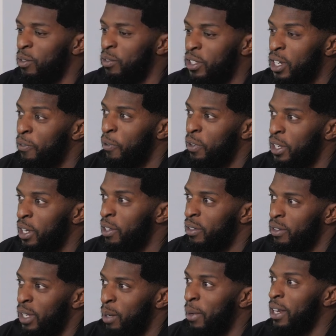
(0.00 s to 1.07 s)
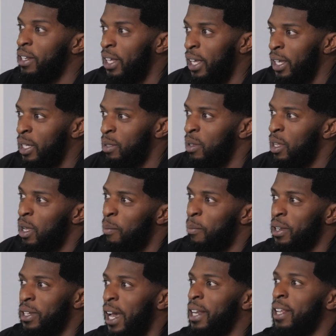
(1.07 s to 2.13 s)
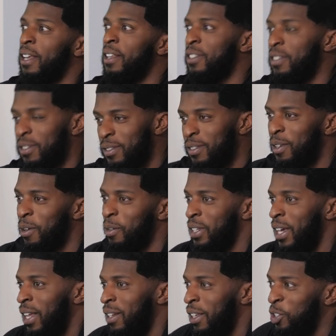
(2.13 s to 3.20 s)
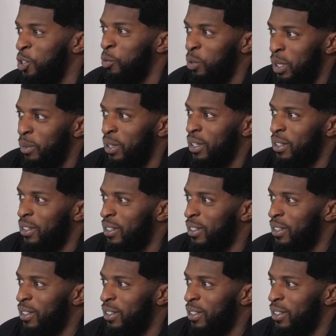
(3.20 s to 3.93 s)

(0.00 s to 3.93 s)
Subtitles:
different than my name, but not as on that extreme end.